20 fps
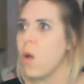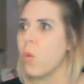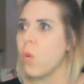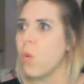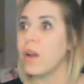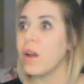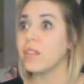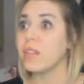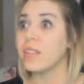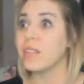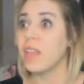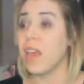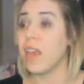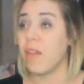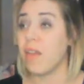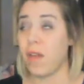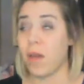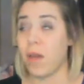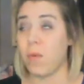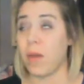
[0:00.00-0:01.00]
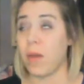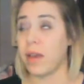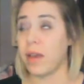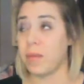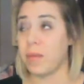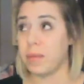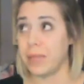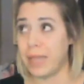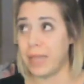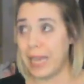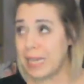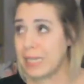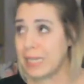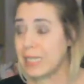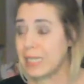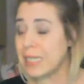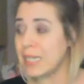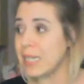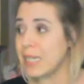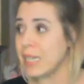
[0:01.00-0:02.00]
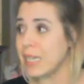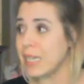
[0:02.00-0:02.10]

Whereas if I wake up late,